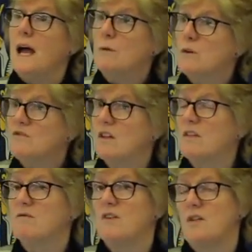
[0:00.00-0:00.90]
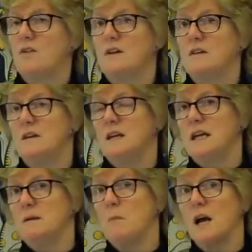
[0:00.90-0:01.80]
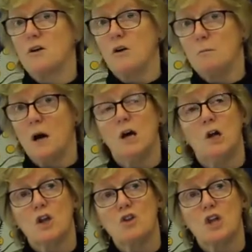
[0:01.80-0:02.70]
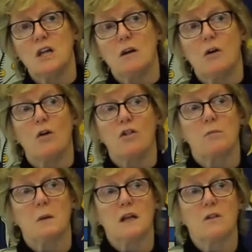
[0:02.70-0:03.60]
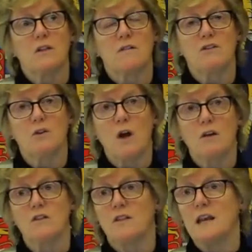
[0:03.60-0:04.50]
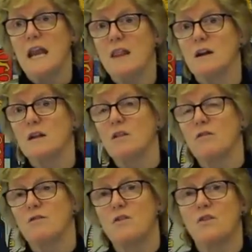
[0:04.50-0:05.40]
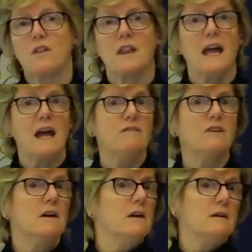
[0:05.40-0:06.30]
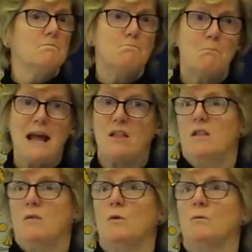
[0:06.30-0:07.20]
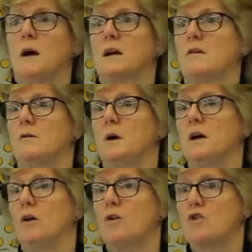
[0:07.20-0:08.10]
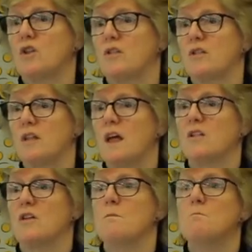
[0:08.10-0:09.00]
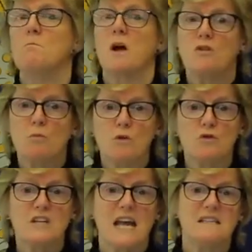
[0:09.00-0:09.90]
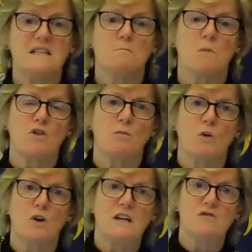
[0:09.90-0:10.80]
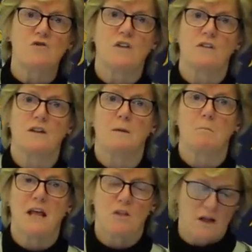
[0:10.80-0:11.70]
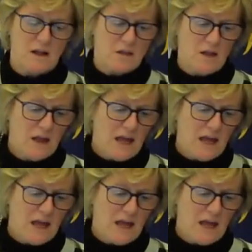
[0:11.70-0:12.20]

And we've disinvested in microbiology in hospitals. If you go to the Netherlands, for instance, they have masses more microbiologists, so much more data, much more interest in the basics.